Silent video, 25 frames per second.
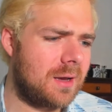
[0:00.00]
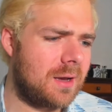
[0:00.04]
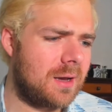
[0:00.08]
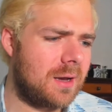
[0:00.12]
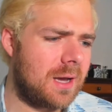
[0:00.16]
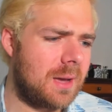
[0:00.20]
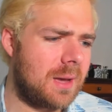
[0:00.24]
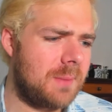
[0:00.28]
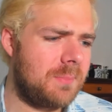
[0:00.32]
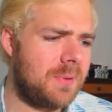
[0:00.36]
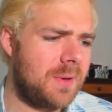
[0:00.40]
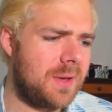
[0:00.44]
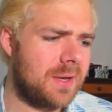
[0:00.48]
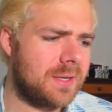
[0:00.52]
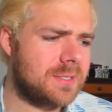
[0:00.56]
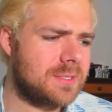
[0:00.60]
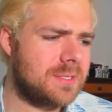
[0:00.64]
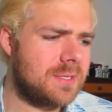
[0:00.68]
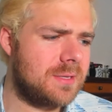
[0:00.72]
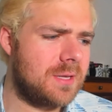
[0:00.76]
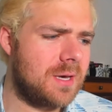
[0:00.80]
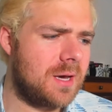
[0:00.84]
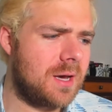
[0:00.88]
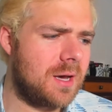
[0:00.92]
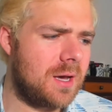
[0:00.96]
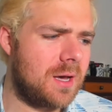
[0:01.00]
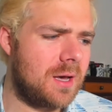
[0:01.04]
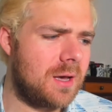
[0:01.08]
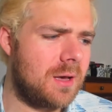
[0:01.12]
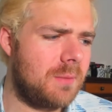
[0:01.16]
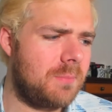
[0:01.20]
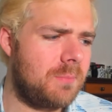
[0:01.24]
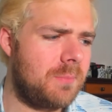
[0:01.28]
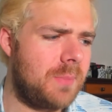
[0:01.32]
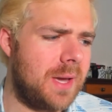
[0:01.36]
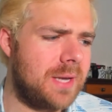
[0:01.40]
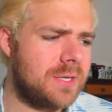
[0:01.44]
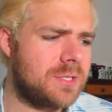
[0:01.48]
I picked the
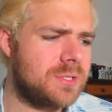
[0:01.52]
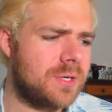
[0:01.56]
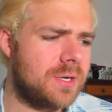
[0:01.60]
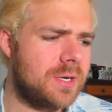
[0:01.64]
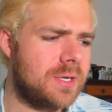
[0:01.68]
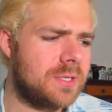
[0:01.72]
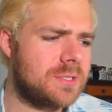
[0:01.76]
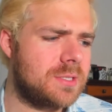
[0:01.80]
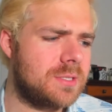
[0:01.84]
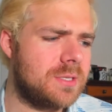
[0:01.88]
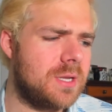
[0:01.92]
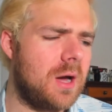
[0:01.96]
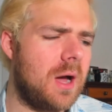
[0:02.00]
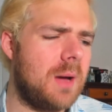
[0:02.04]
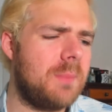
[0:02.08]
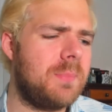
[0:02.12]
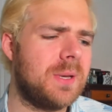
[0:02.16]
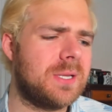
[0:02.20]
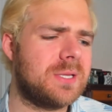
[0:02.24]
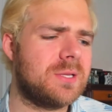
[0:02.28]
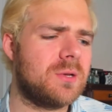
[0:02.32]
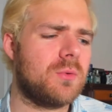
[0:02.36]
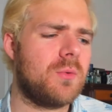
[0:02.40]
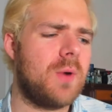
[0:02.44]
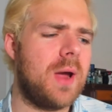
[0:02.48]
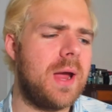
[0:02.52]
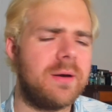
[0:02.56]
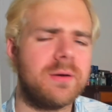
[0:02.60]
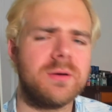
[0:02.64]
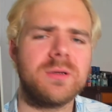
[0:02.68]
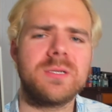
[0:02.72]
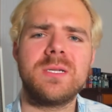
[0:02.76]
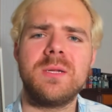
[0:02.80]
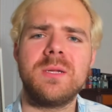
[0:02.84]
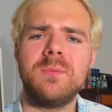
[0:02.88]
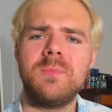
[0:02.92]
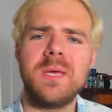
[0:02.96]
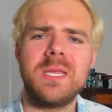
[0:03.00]
Patriots. No, I picked the
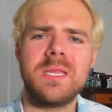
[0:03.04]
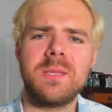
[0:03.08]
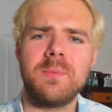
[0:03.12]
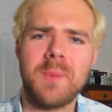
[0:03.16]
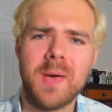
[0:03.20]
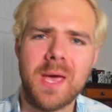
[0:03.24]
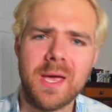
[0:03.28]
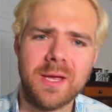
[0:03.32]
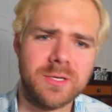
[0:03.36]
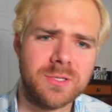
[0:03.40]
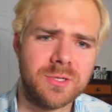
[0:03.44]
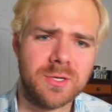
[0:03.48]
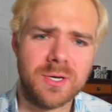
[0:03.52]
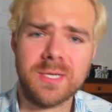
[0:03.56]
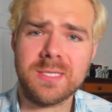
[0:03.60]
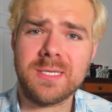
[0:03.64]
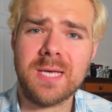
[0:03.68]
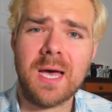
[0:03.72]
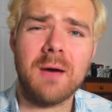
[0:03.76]
Raiders to beat the Patriots.